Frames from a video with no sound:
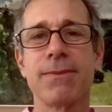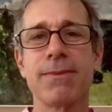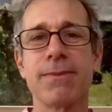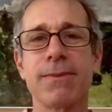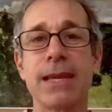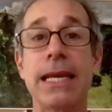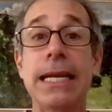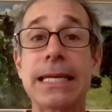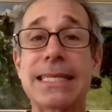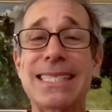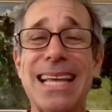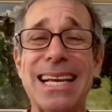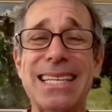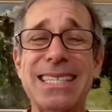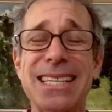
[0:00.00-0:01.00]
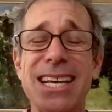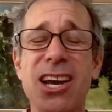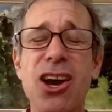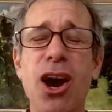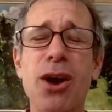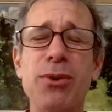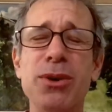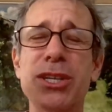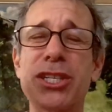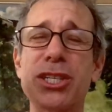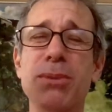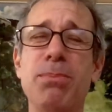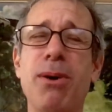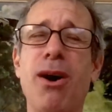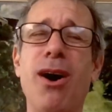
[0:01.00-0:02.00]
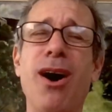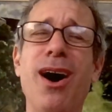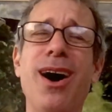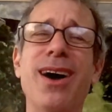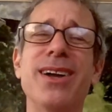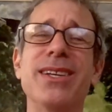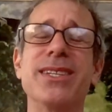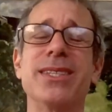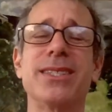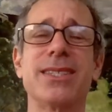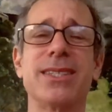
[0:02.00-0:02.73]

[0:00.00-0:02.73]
And it takes courage to pause.